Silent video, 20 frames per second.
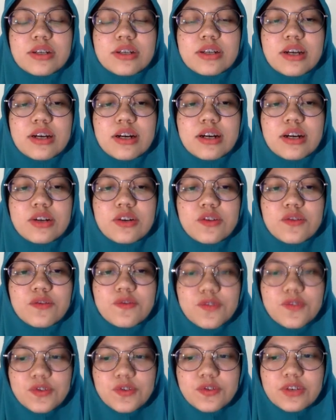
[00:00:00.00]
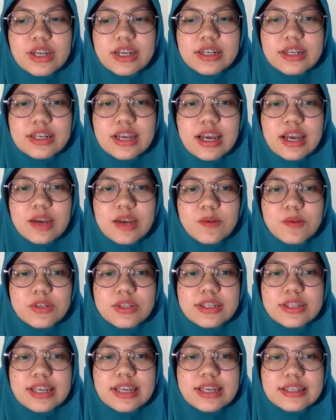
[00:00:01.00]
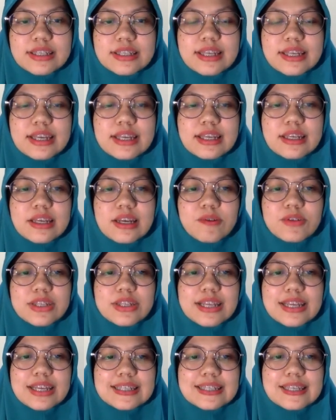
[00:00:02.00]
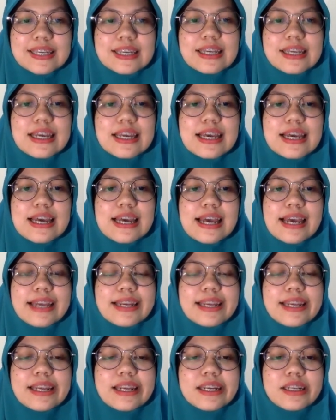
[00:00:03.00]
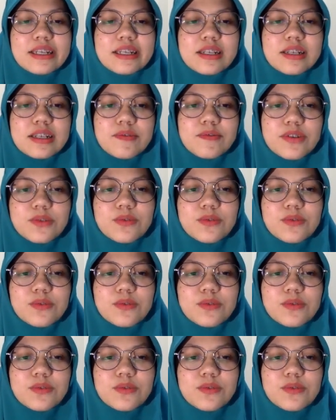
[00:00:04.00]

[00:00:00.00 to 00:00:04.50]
.view that I was testing, and then the first